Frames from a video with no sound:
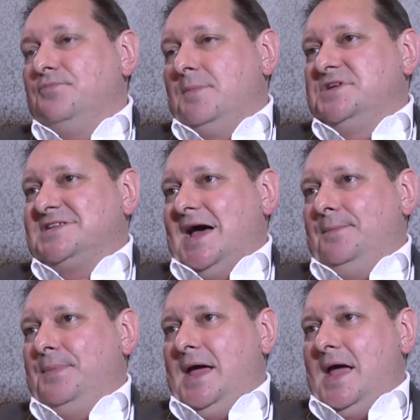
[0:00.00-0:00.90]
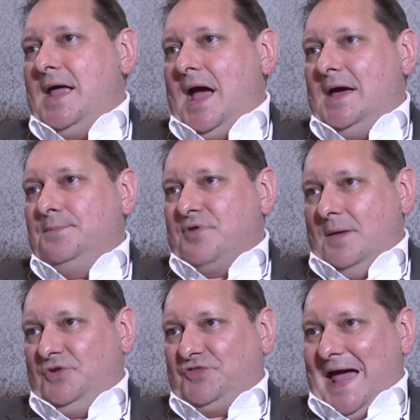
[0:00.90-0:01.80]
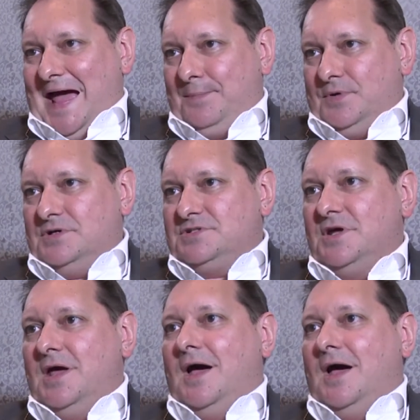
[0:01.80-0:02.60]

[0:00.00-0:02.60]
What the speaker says: Prime Minister Abe and Prime Minister Abbott.